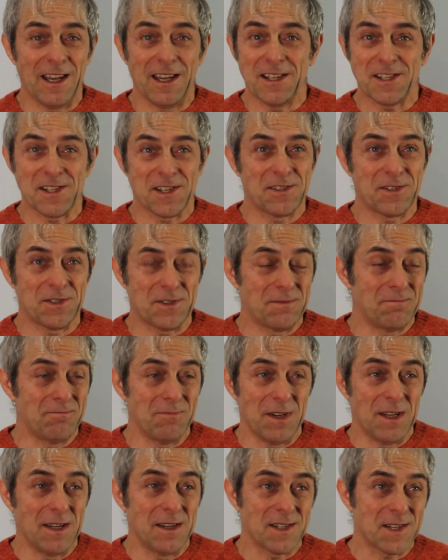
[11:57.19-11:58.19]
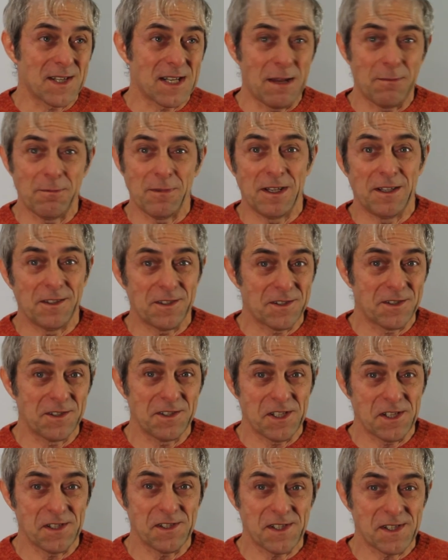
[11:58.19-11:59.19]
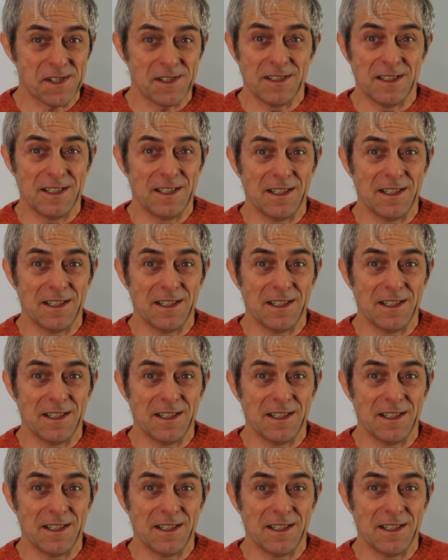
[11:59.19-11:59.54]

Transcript: asked some electricians,